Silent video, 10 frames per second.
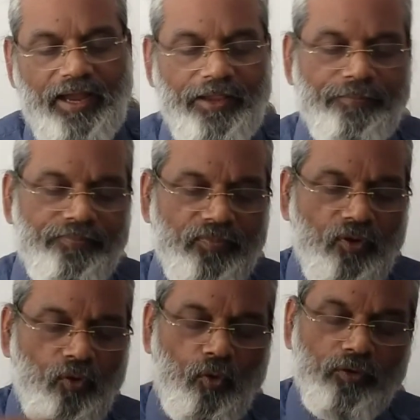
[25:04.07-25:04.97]
time,
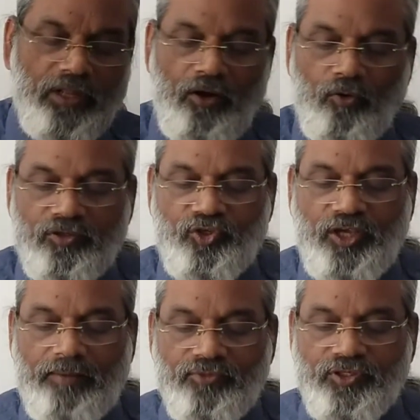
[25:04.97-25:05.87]
oh, the Lord
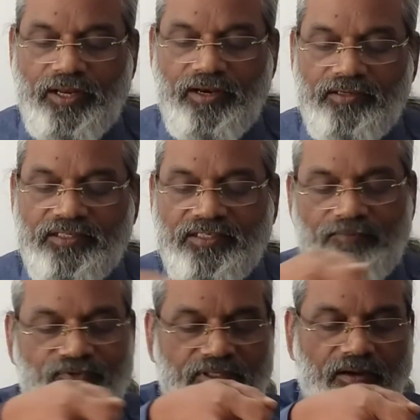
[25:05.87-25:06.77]
jumps and
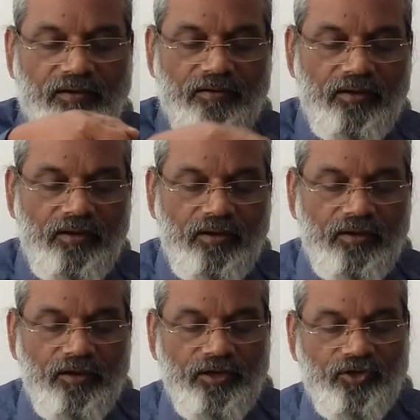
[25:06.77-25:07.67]
stiffs her.
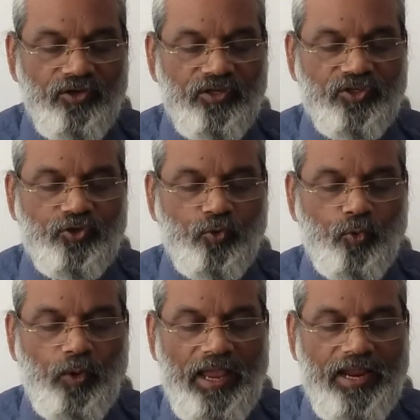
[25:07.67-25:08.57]
It is
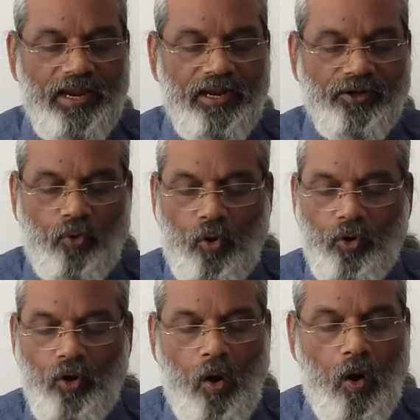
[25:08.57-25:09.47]
too late,
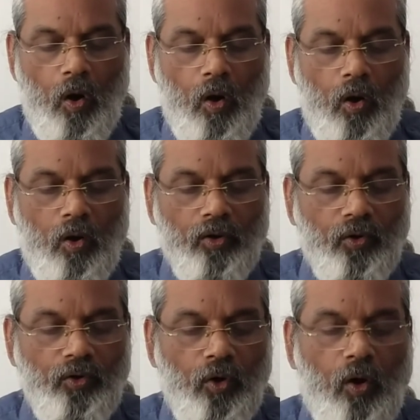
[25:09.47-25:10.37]
oh Lord,
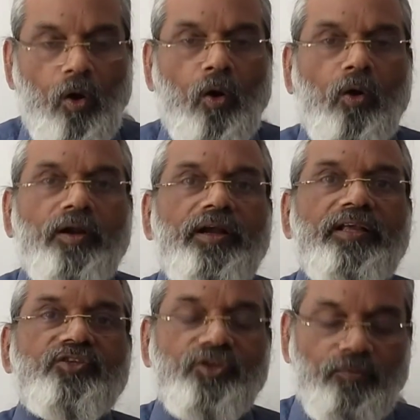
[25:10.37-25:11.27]
oh Lord.
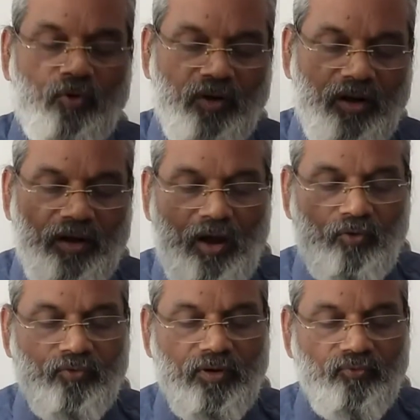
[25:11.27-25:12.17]
Desdemona
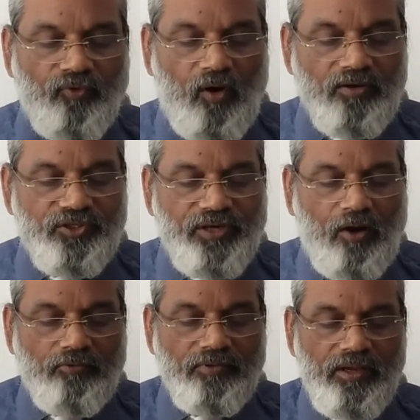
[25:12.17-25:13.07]
now falls
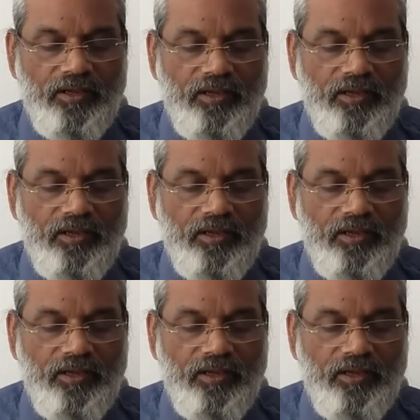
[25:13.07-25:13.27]
down.